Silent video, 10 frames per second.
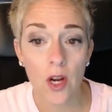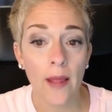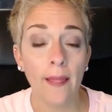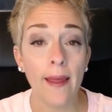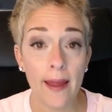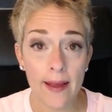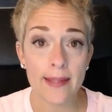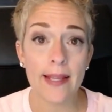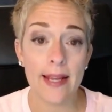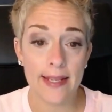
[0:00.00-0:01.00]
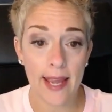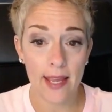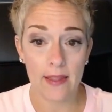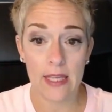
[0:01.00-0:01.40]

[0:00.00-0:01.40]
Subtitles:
unless I take